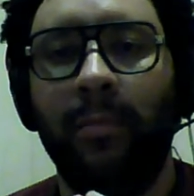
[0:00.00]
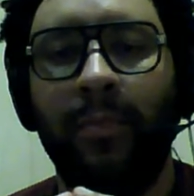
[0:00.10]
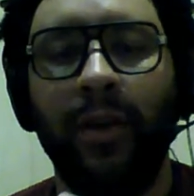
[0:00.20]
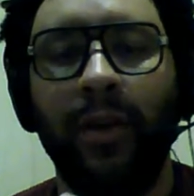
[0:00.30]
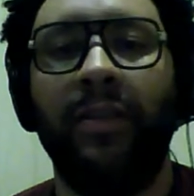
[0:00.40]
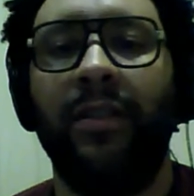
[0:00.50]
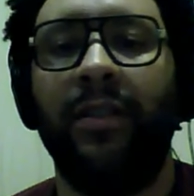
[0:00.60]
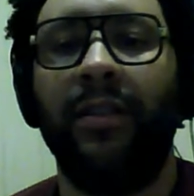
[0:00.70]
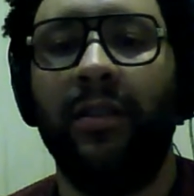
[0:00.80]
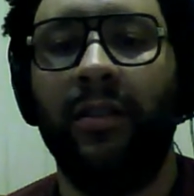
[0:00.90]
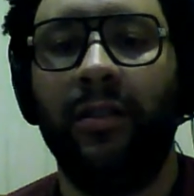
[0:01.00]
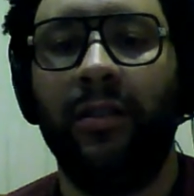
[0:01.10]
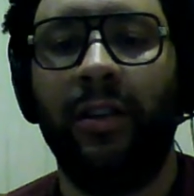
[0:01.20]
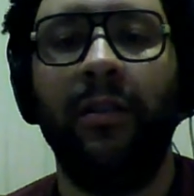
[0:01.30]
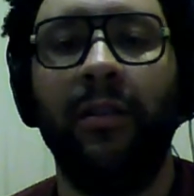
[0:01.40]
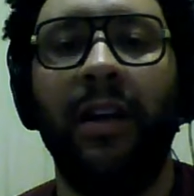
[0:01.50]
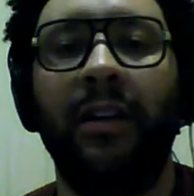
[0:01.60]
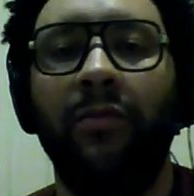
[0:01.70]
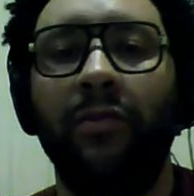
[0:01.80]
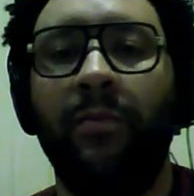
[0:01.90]
person, the correct
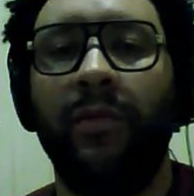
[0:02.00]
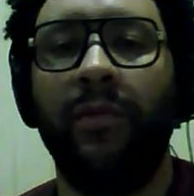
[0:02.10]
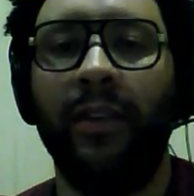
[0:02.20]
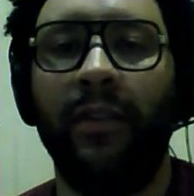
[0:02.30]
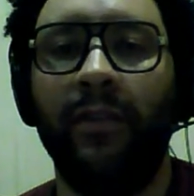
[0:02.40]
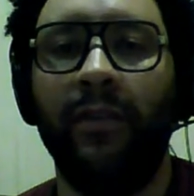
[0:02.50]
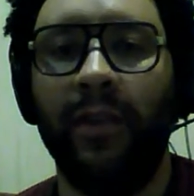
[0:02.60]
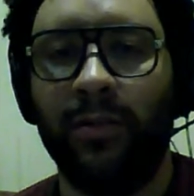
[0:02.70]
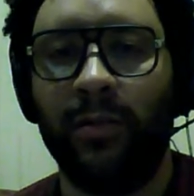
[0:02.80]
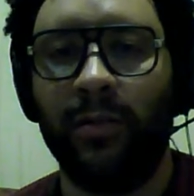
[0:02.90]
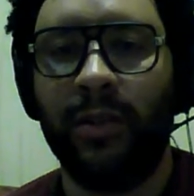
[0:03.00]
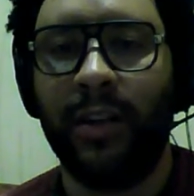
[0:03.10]
group of individuals.